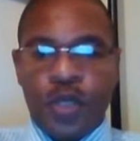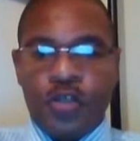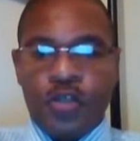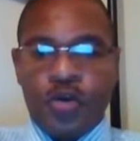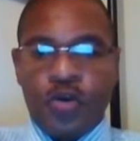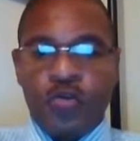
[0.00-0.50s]

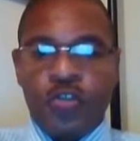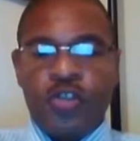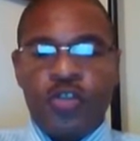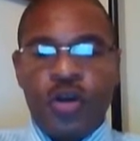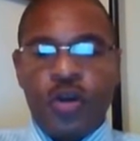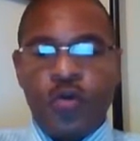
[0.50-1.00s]
So she
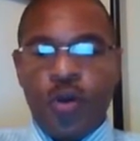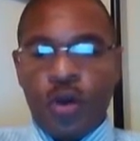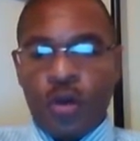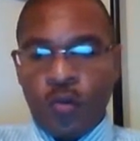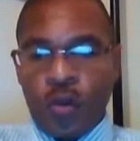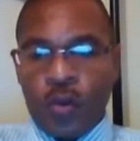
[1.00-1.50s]
started
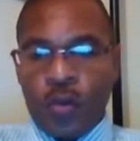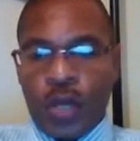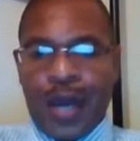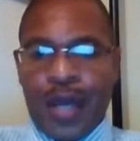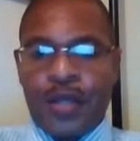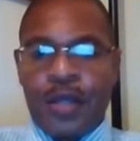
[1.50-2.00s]
working with
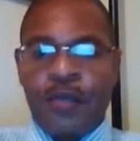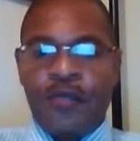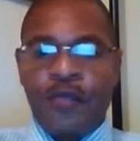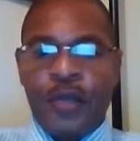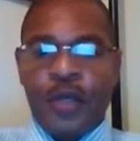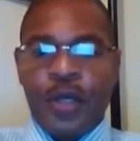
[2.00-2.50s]
Annie,
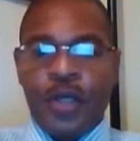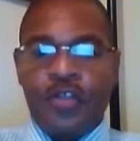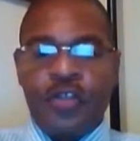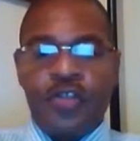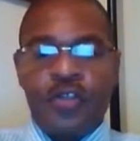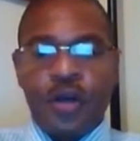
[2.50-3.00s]
and
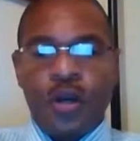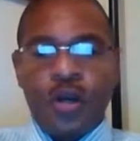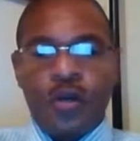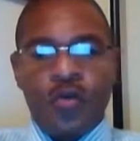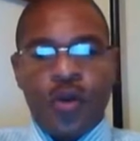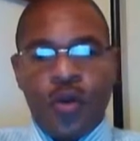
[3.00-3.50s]
she
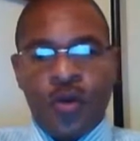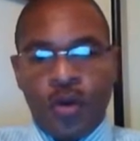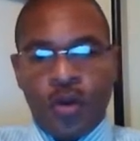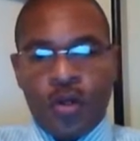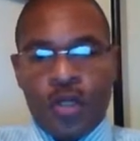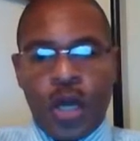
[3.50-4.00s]
started growing
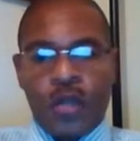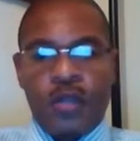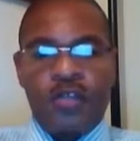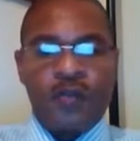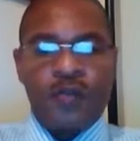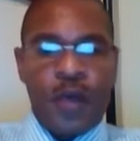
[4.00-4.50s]
her
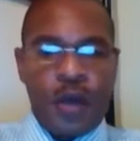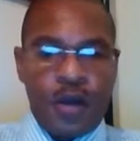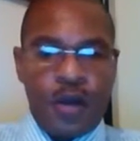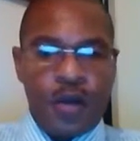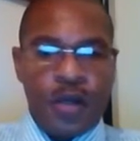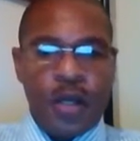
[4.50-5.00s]
knowledge of
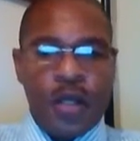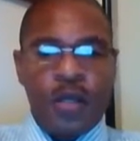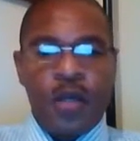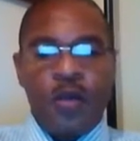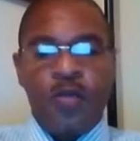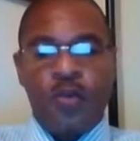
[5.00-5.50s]
hair and
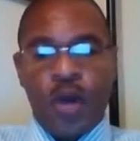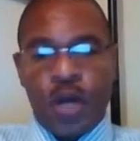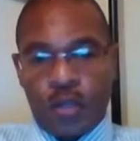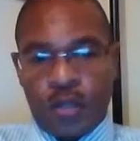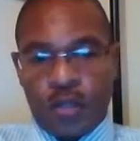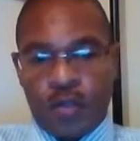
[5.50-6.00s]
hair
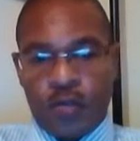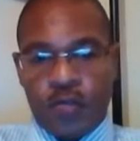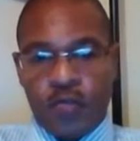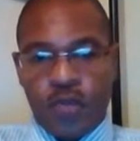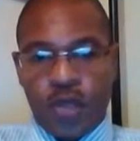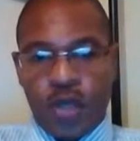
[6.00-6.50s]
products.
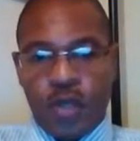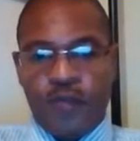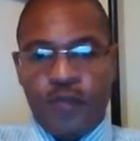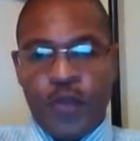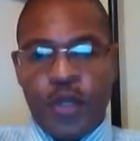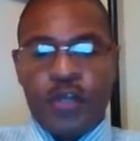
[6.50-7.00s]
Okay,
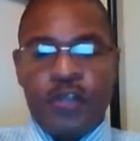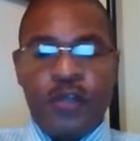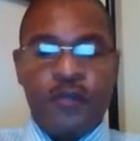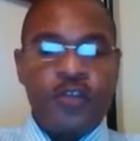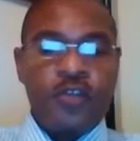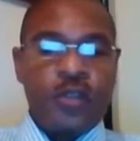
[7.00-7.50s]
she
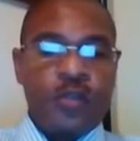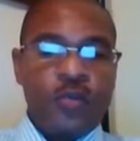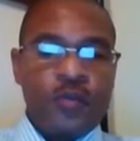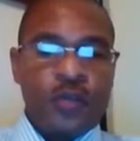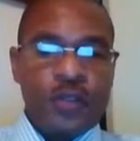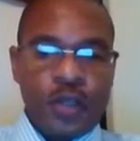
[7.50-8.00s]
eventually
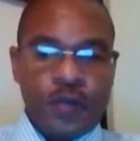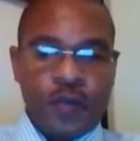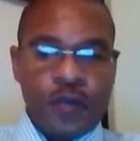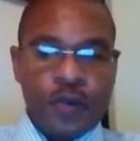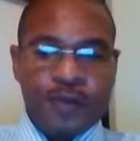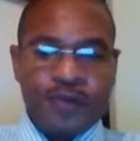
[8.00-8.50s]
moved to
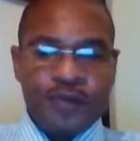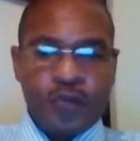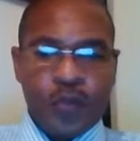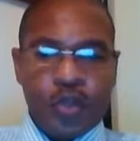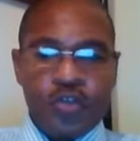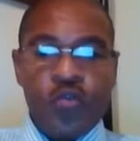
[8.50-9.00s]
Denver
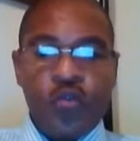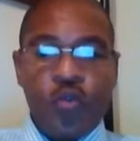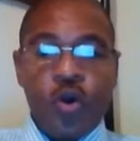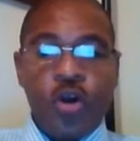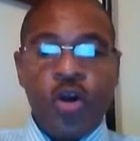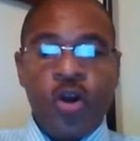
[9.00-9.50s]
to
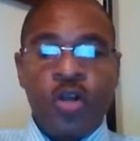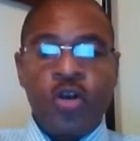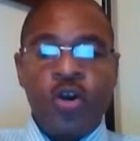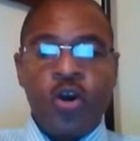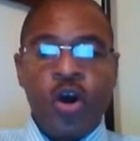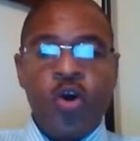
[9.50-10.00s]
work on
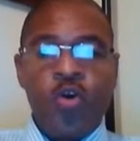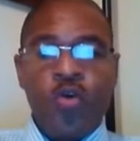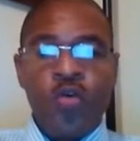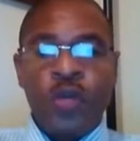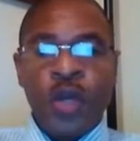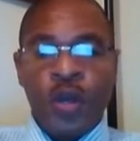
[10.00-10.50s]
her
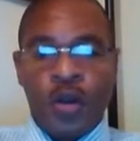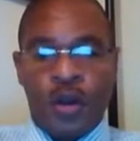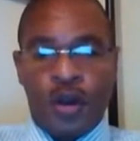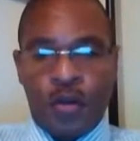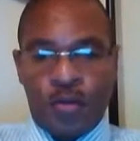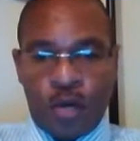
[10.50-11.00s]
own hair
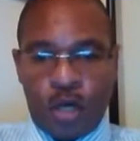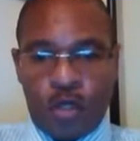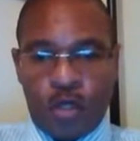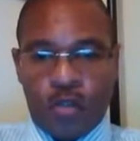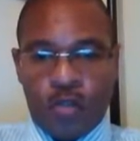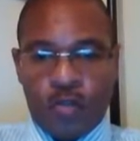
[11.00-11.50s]
care
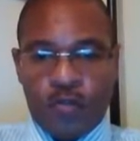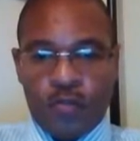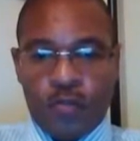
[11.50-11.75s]
products.